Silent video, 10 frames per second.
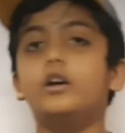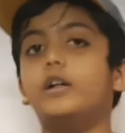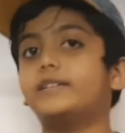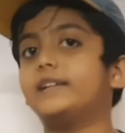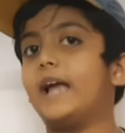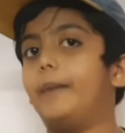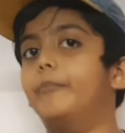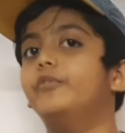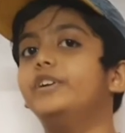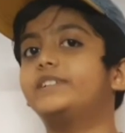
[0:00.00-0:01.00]
slab,
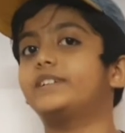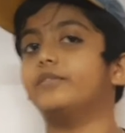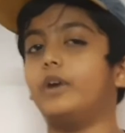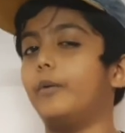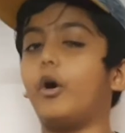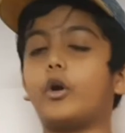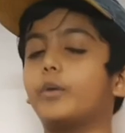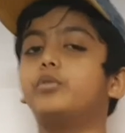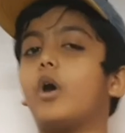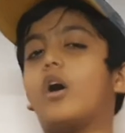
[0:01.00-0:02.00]
or
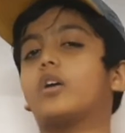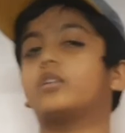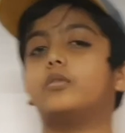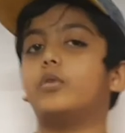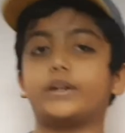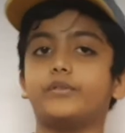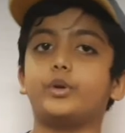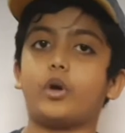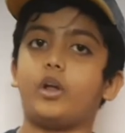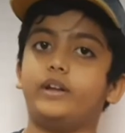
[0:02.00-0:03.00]
a block, whatever
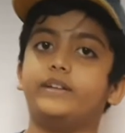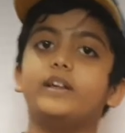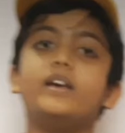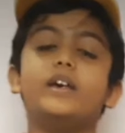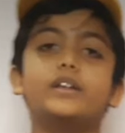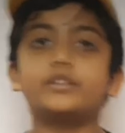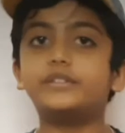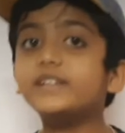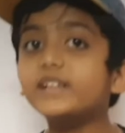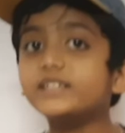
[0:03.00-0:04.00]
you call it. So
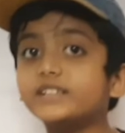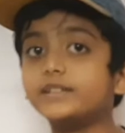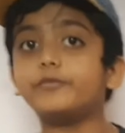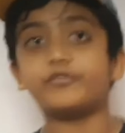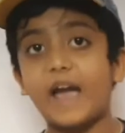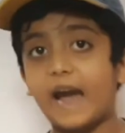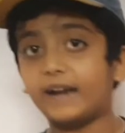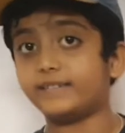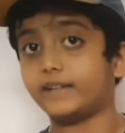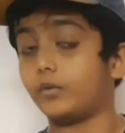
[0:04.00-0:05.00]
these are just some
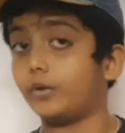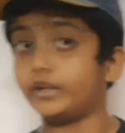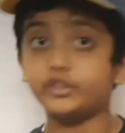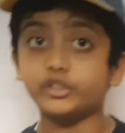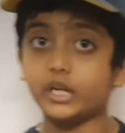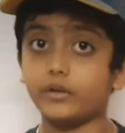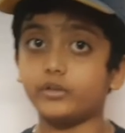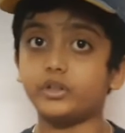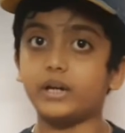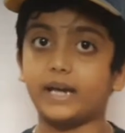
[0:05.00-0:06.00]
facts that I wanted to share
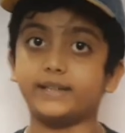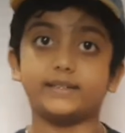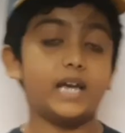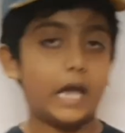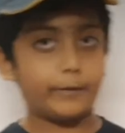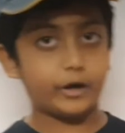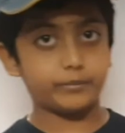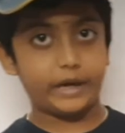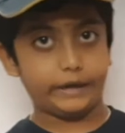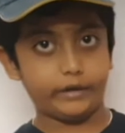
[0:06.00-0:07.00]
with you guys about
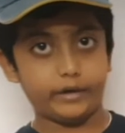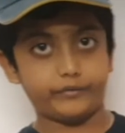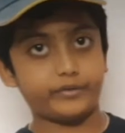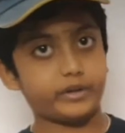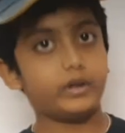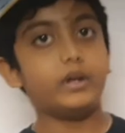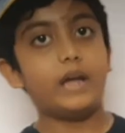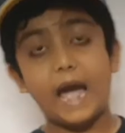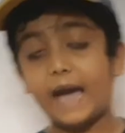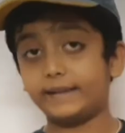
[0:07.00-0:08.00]
Minecraft,
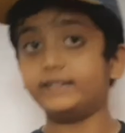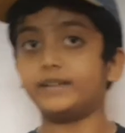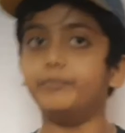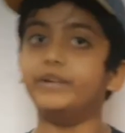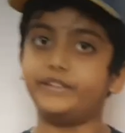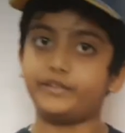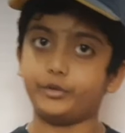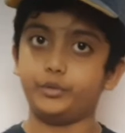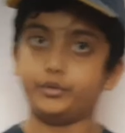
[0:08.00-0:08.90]
and some myths too.